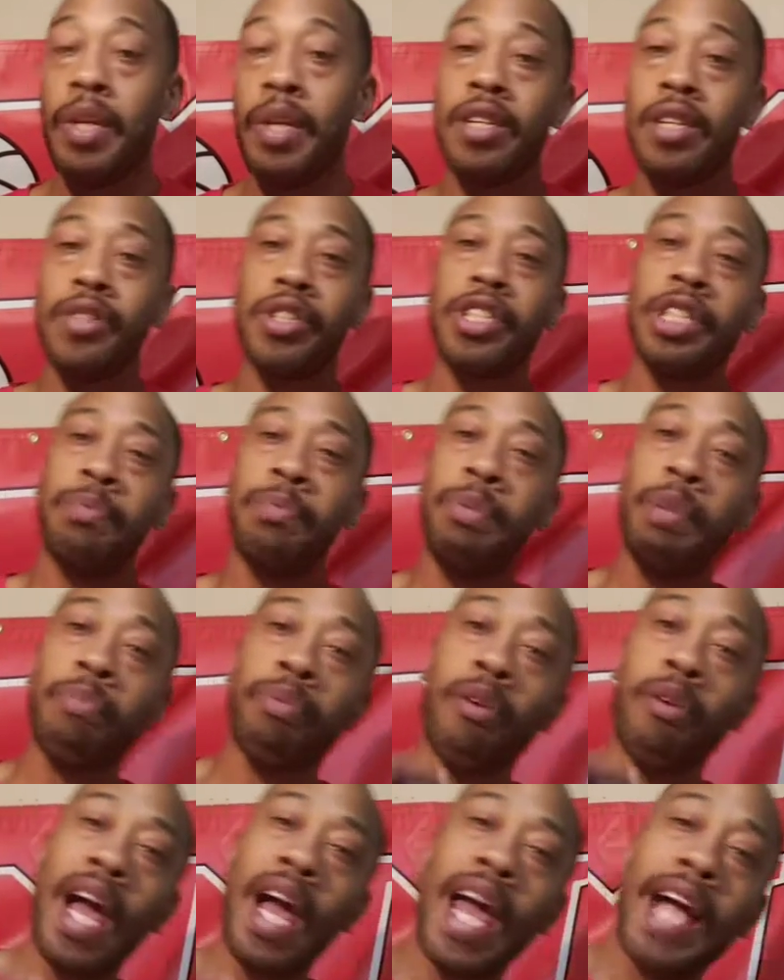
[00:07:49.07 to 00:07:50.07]
So just be
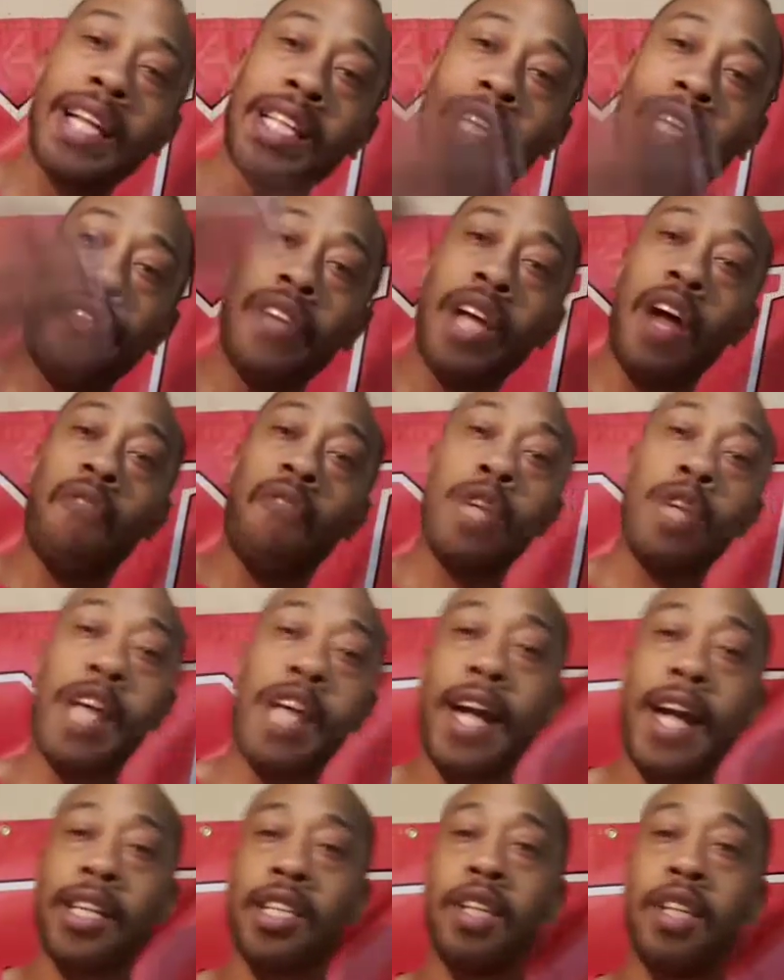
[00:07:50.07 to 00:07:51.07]
proactive and not
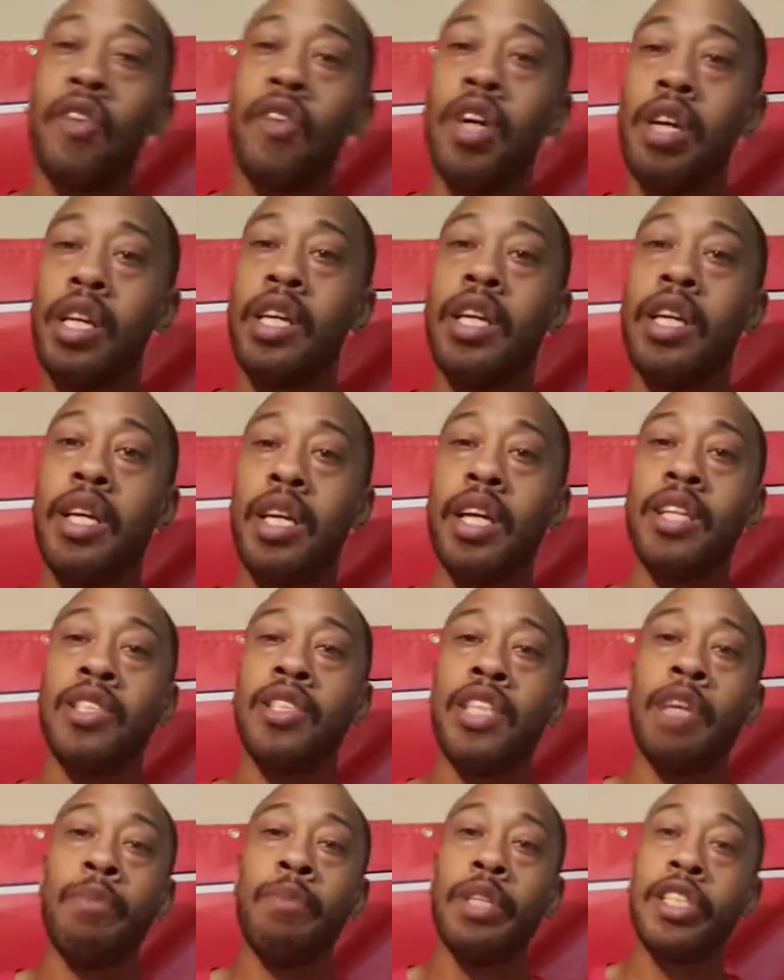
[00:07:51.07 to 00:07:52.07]
reactive and
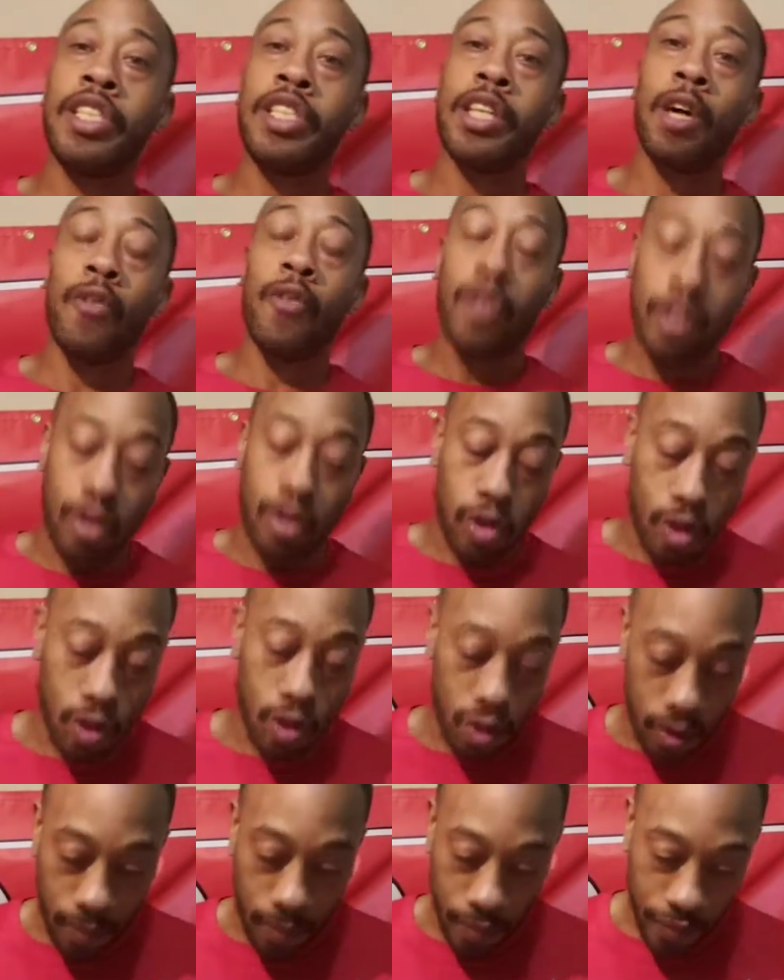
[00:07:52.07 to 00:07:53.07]
exhibit
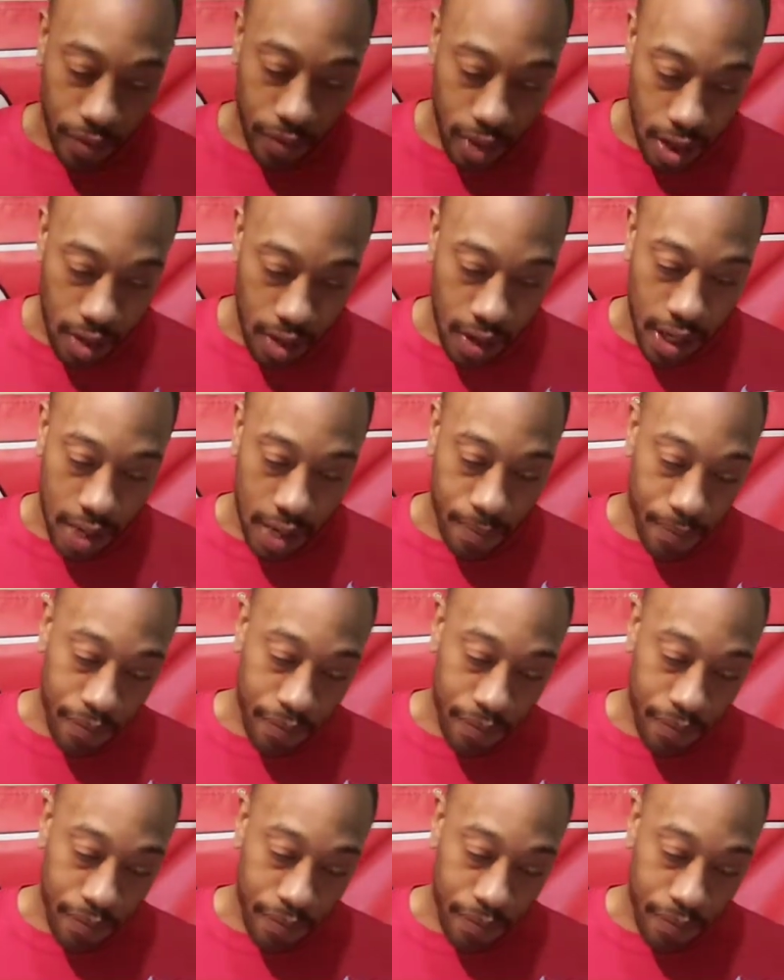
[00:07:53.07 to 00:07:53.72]
self-control. All right?